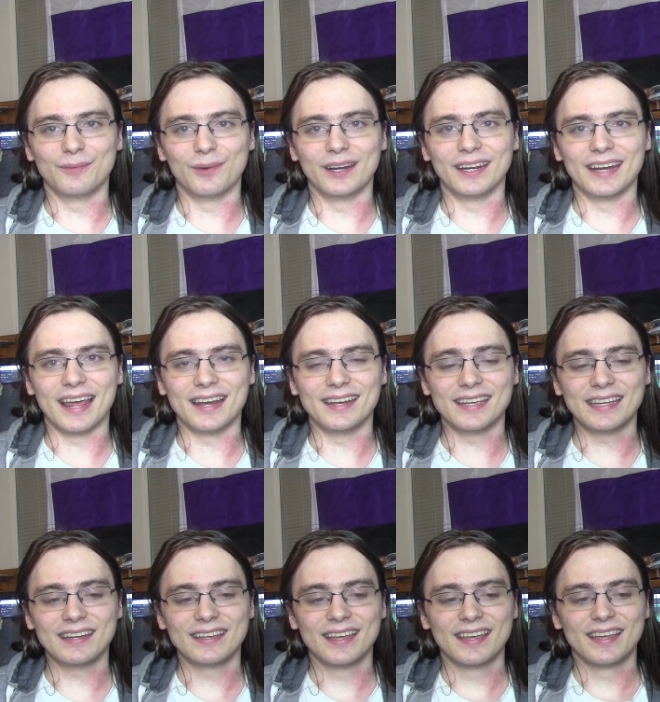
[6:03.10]
when it
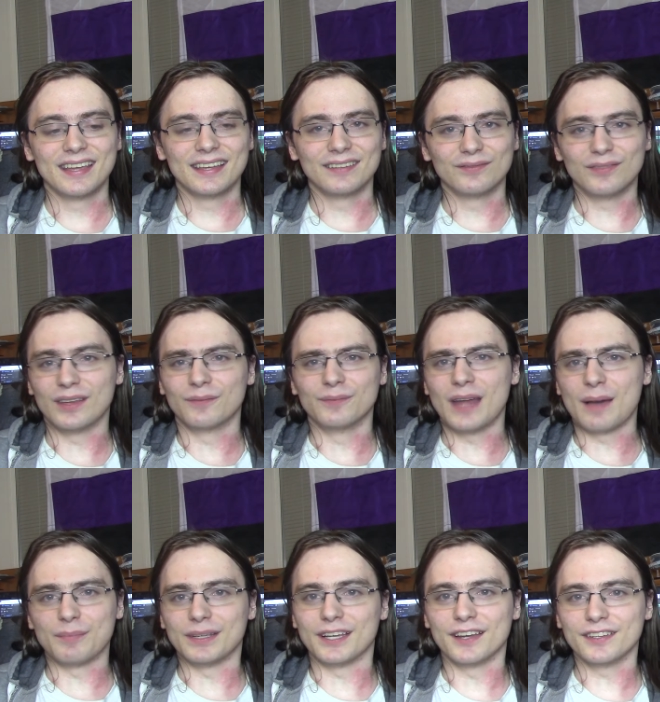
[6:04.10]
ended.
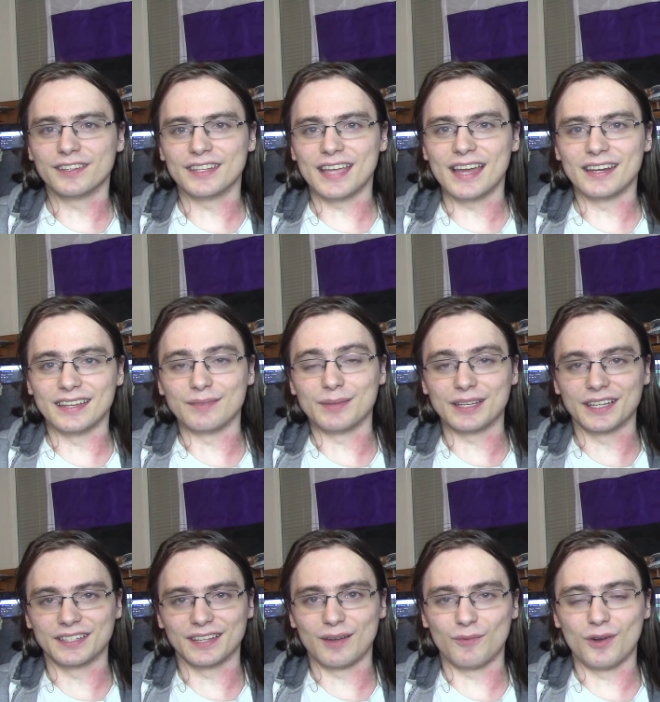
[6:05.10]
Not because of the ending,
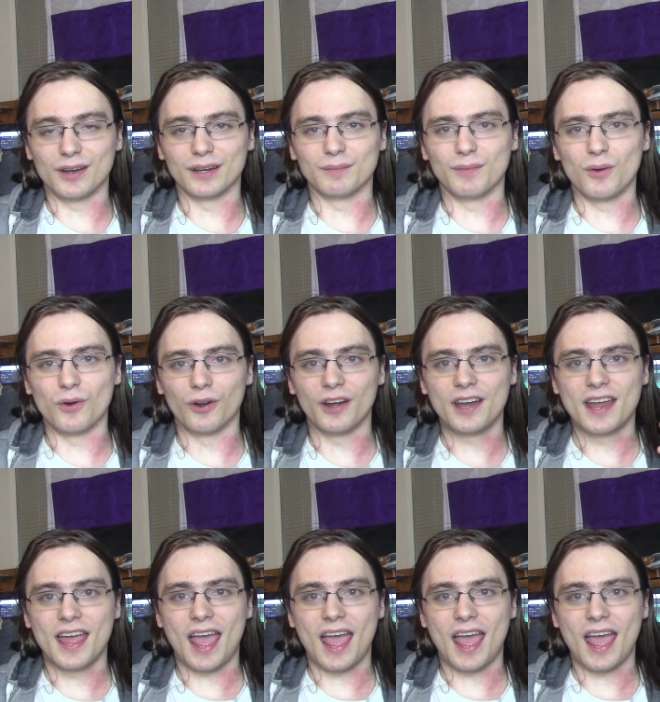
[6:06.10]
because I wanted more.